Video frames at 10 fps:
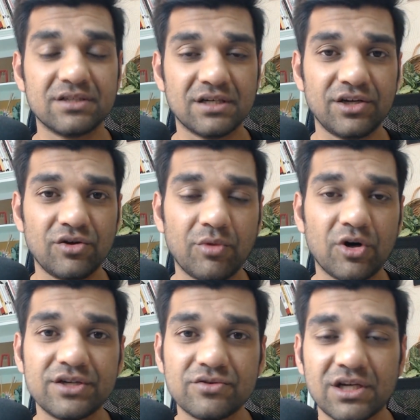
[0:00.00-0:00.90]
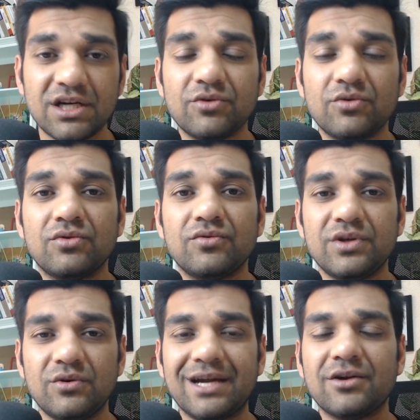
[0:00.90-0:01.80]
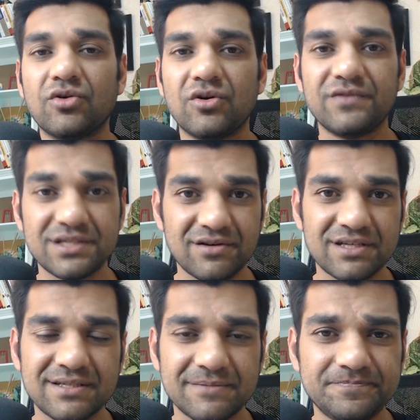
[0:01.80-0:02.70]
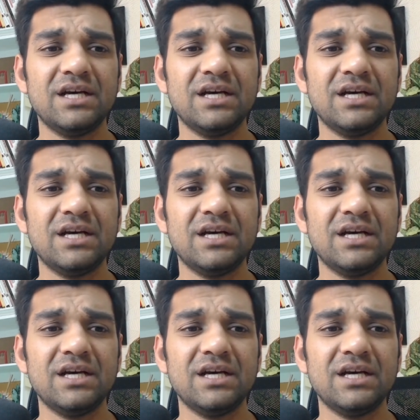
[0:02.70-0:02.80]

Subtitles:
in your body so that you get out of the stress.